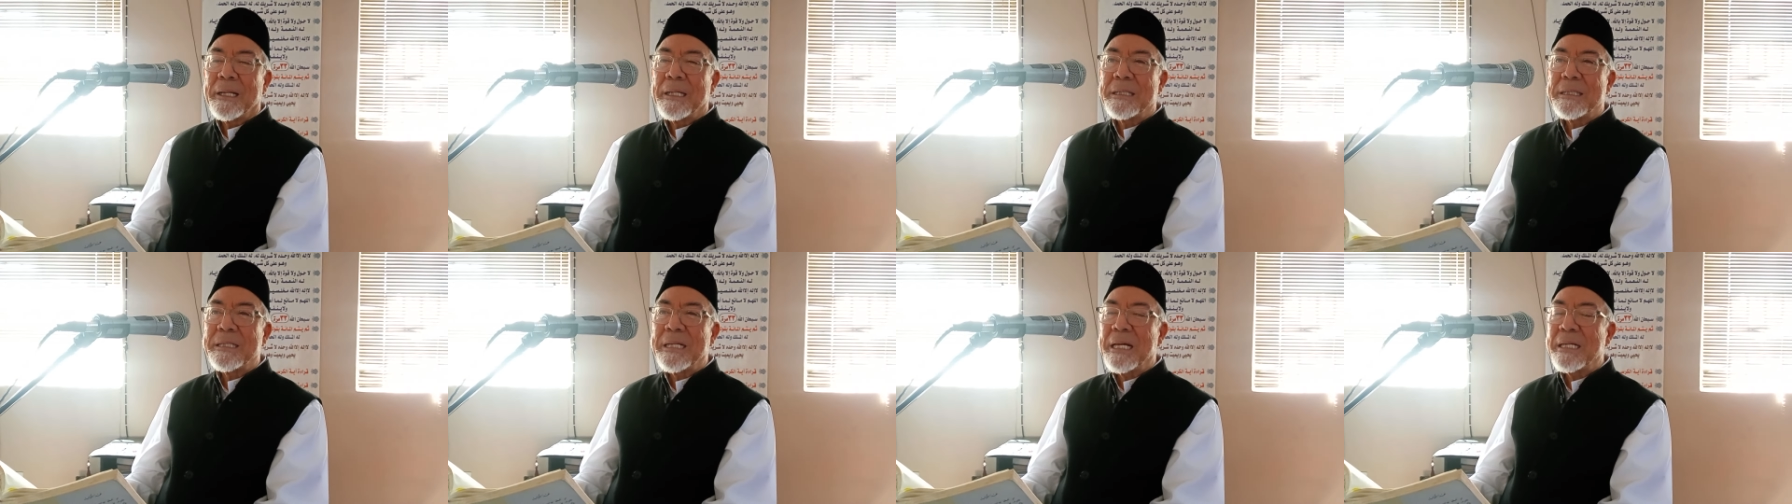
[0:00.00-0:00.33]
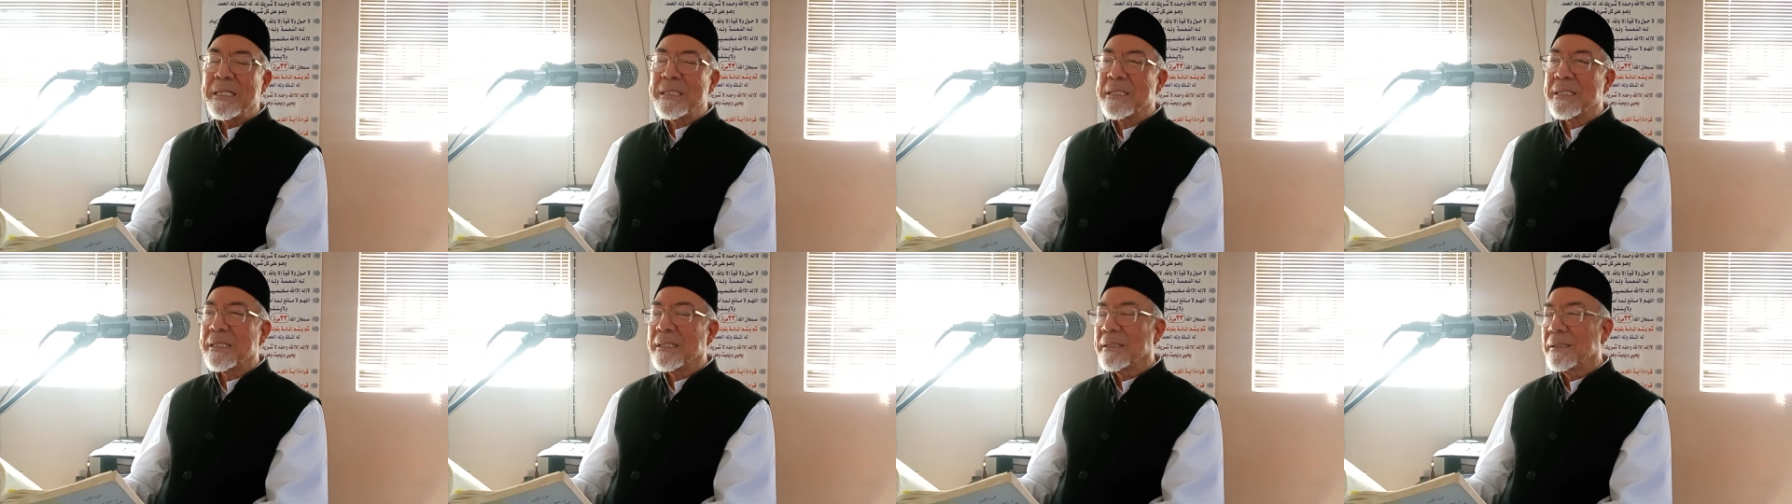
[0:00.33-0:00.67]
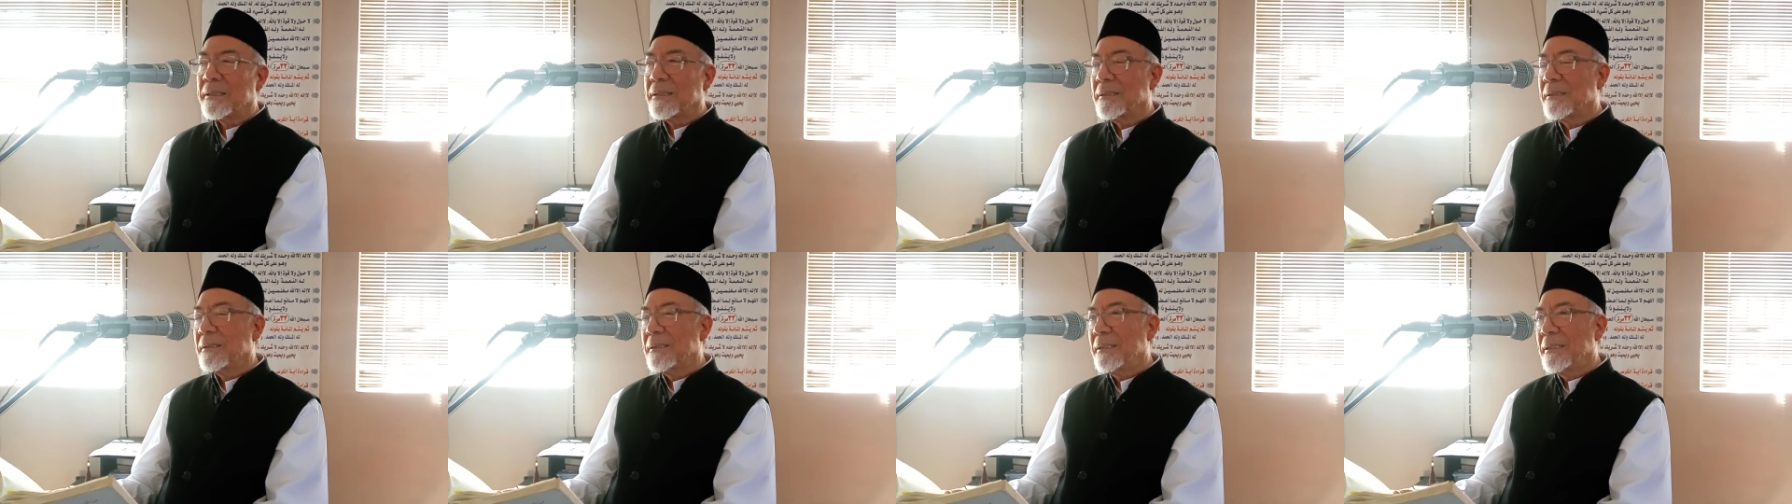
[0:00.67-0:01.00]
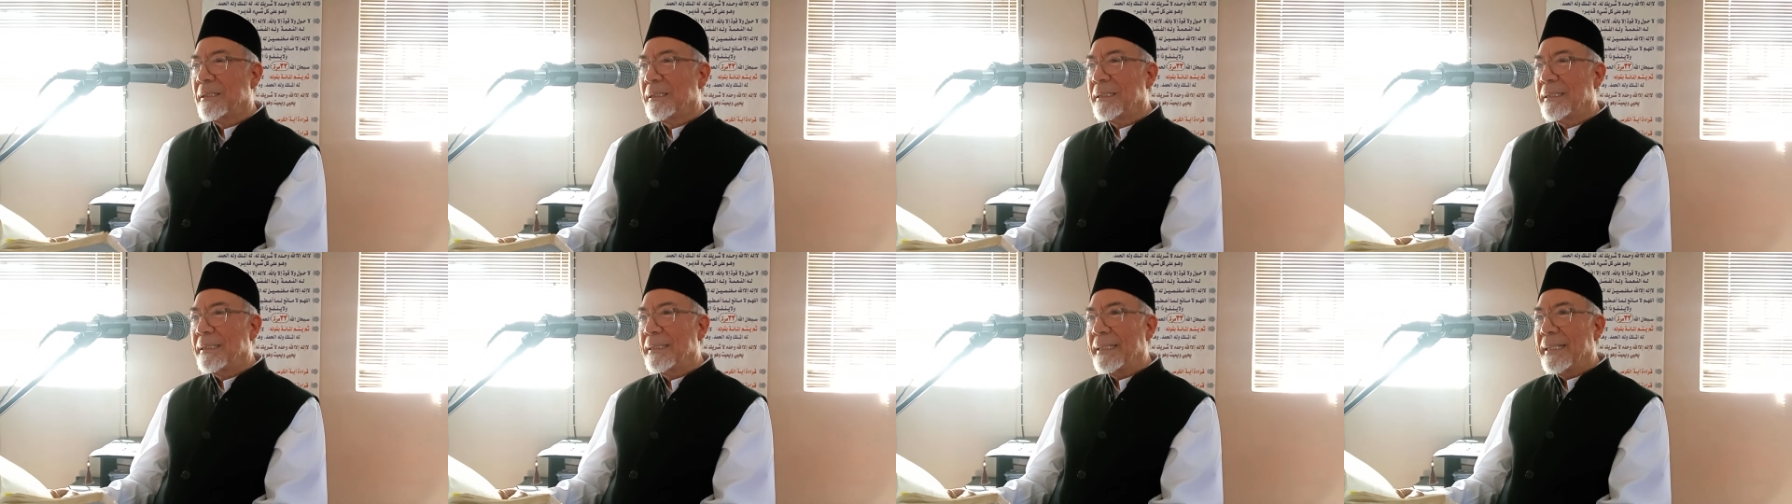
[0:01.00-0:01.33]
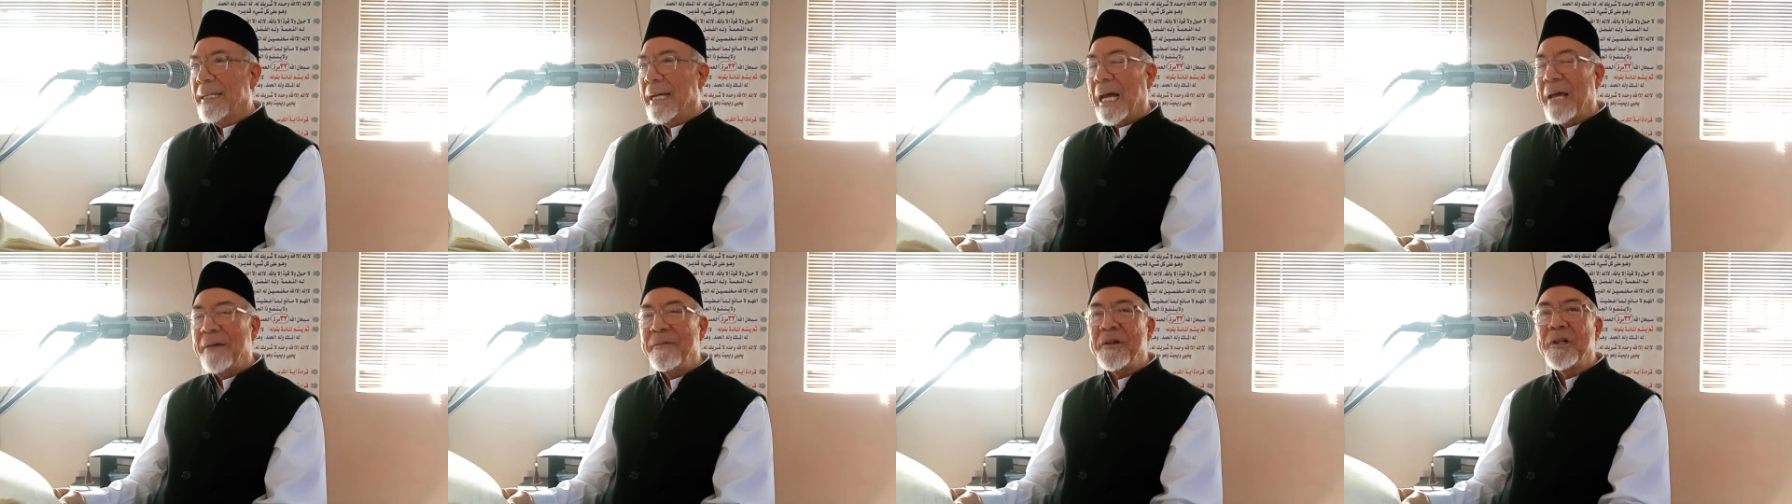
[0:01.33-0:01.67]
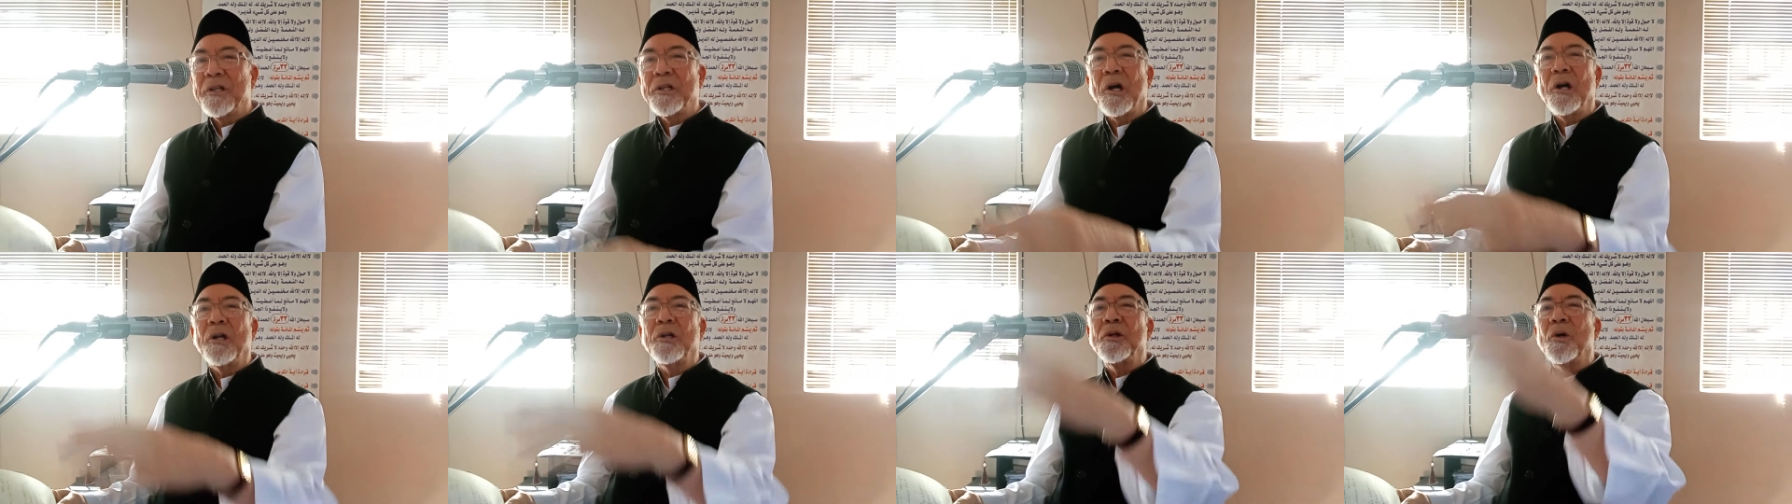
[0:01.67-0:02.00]
He says,
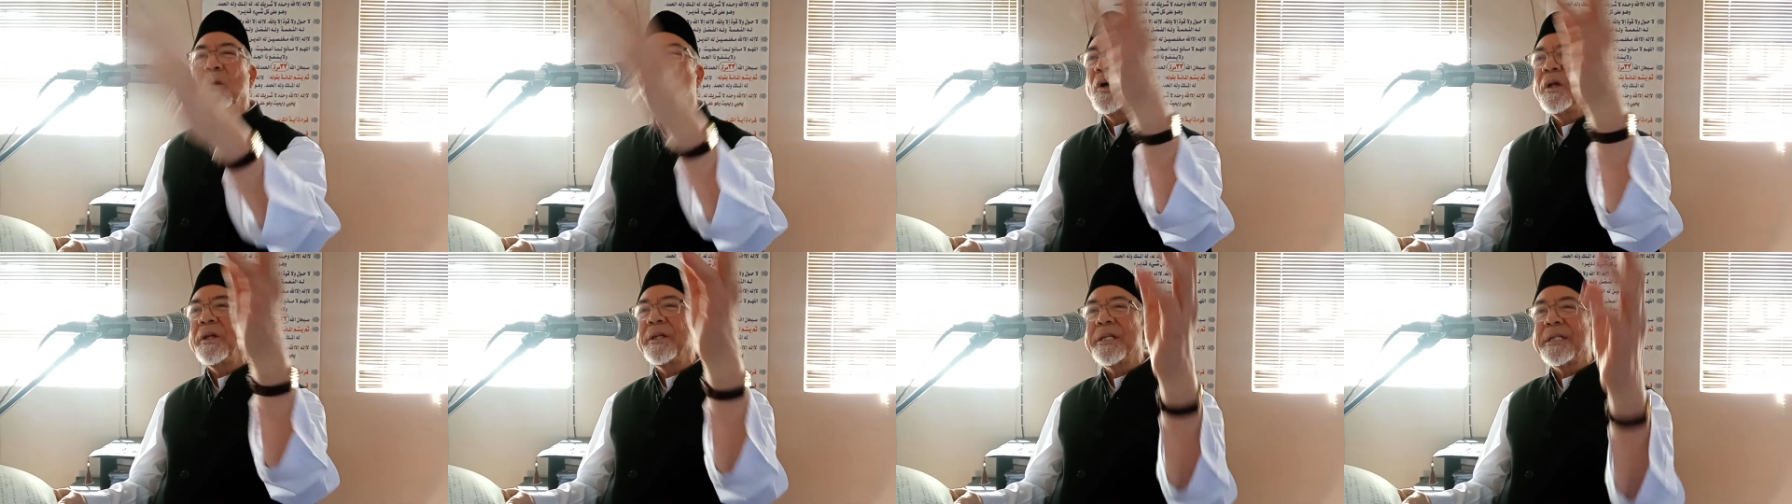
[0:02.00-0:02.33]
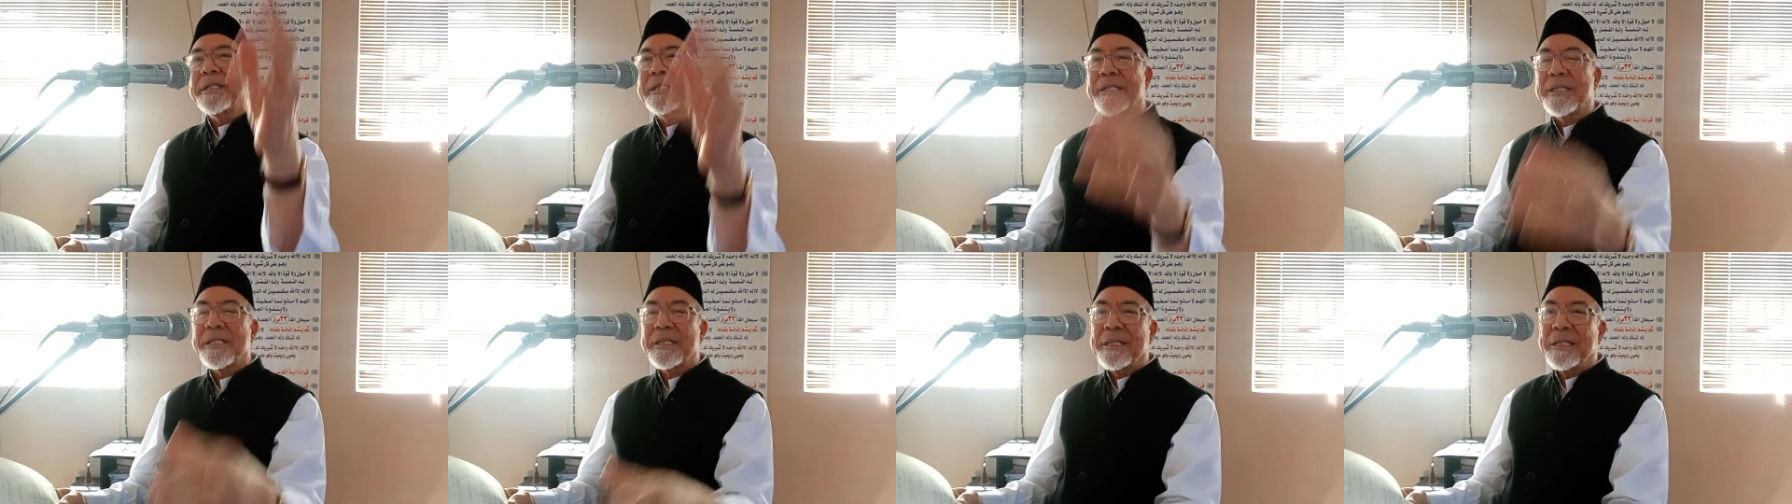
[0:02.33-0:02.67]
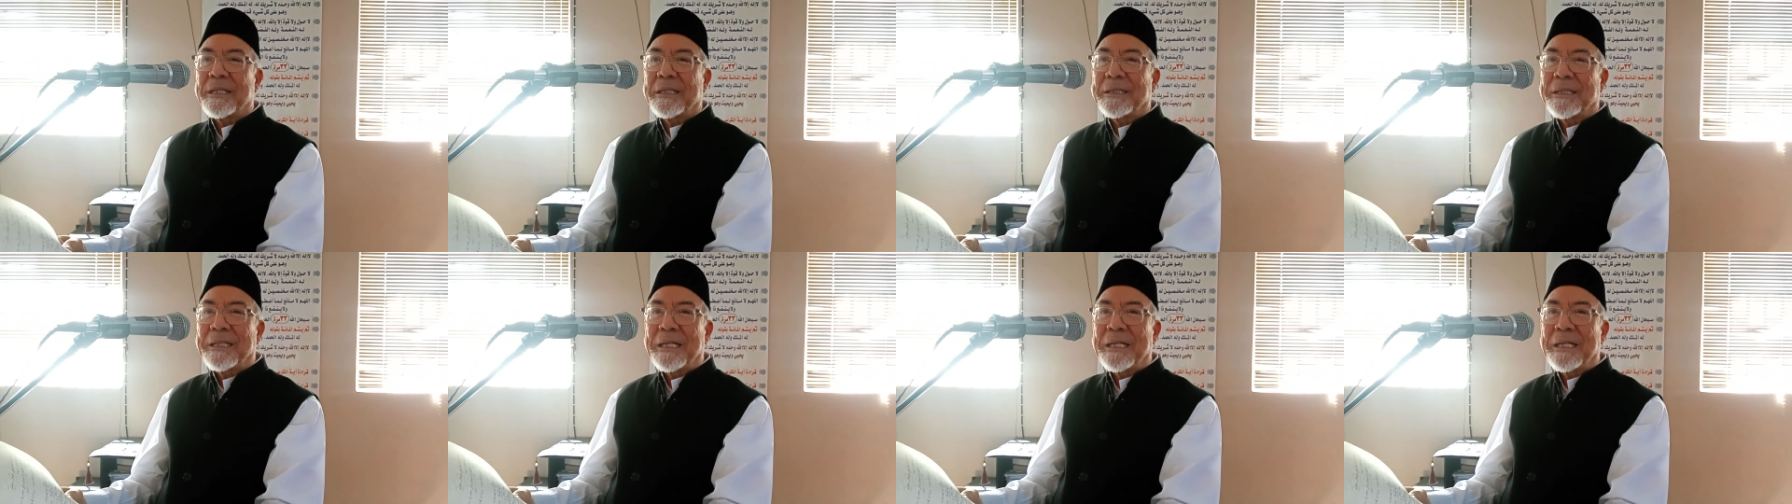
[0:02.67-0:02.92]
having told you all this